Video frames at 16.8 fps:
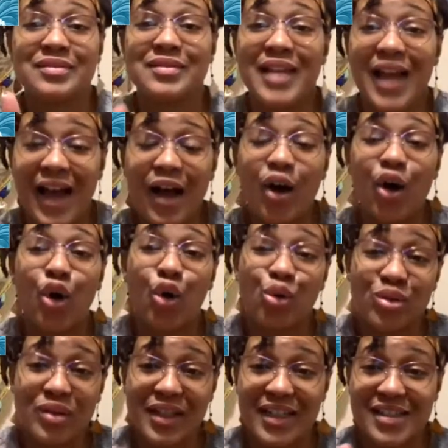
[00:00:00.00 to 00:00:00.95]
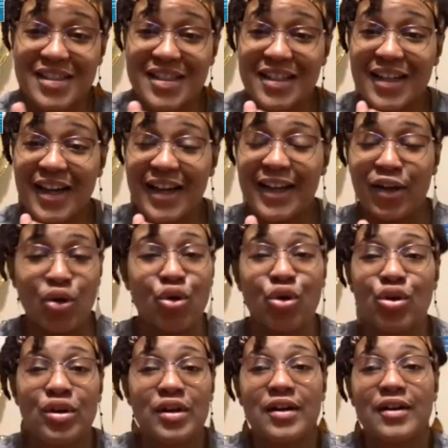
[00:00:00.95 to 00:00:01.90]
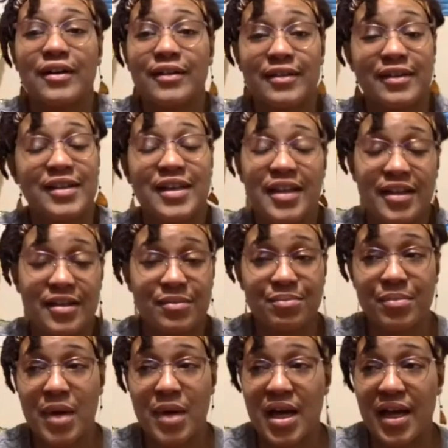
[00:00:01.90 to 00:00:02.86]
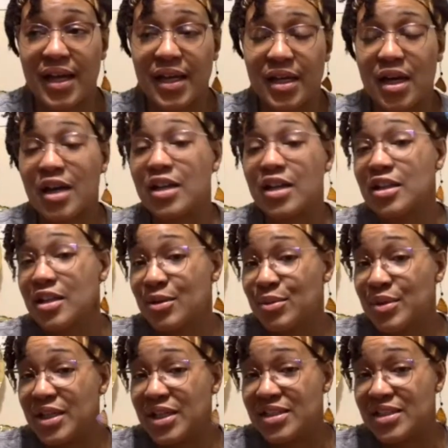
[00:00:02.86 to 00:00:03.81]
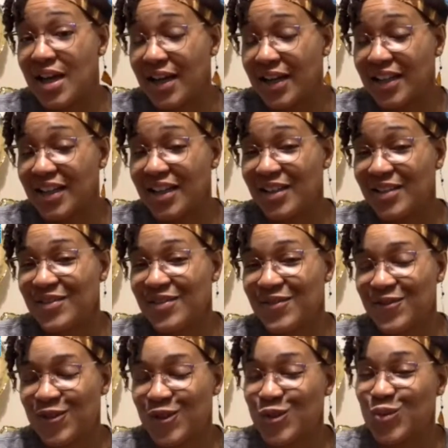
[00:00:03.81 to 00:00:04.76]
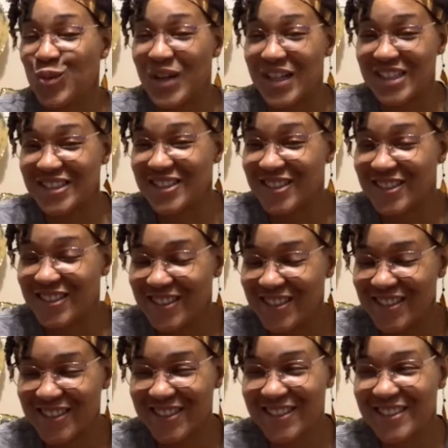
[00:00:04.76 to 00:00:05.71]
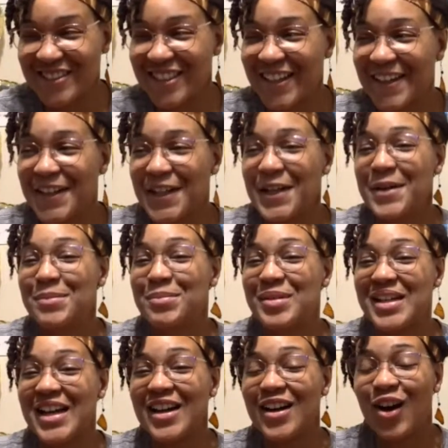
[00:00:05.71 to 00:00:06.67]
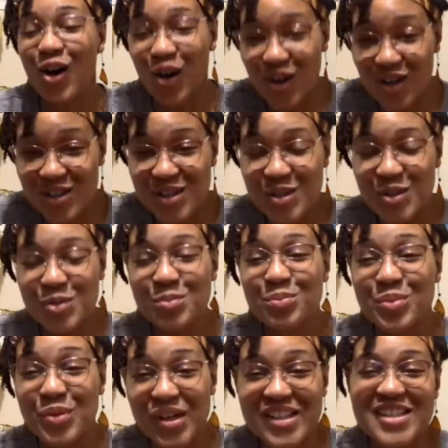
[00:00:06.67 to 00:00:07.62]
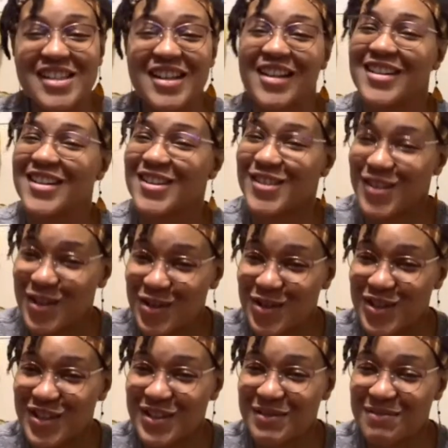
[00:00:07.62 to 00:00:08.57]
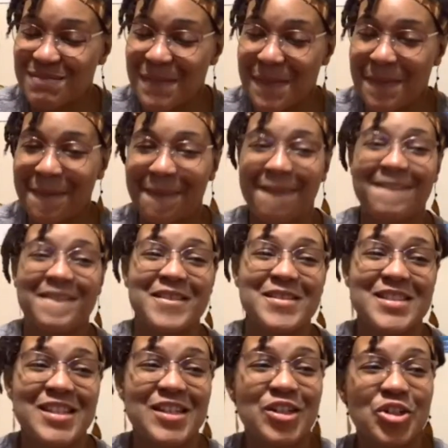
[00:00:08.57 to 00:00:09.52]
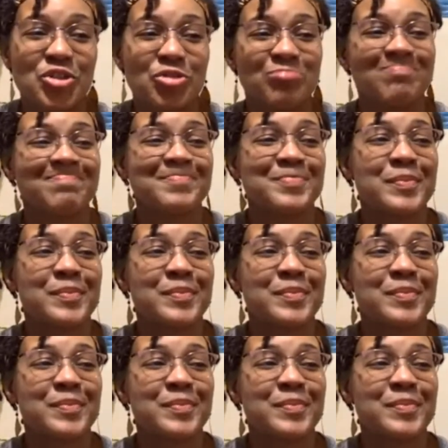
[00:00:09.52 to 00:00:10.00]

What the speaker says: not only did I or get my unlimited dining for Wander, but I also booked an excursion. So